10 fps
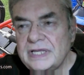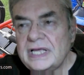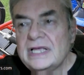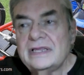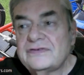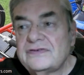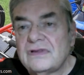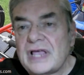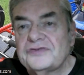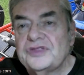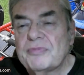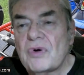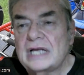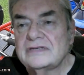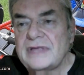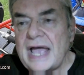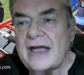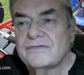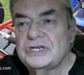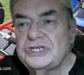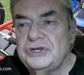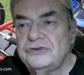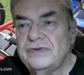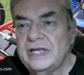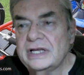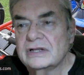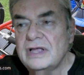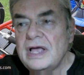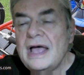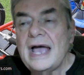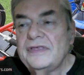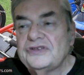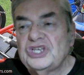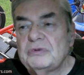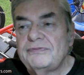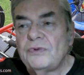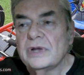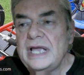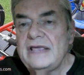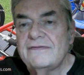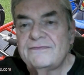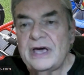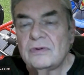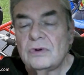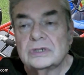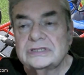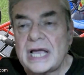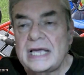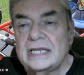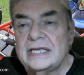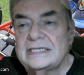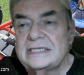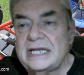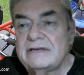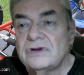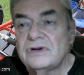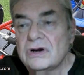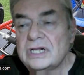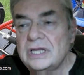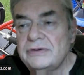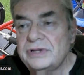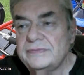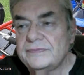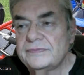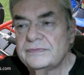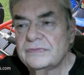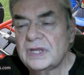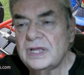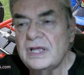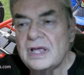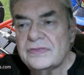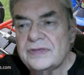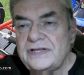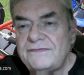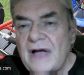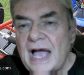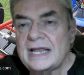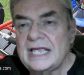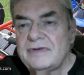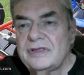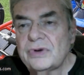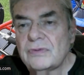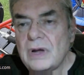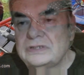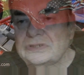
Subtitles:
This is less than the price of the average used vehicle, and this is before any federal or state incentives are included. The Defiant EV3 Roadster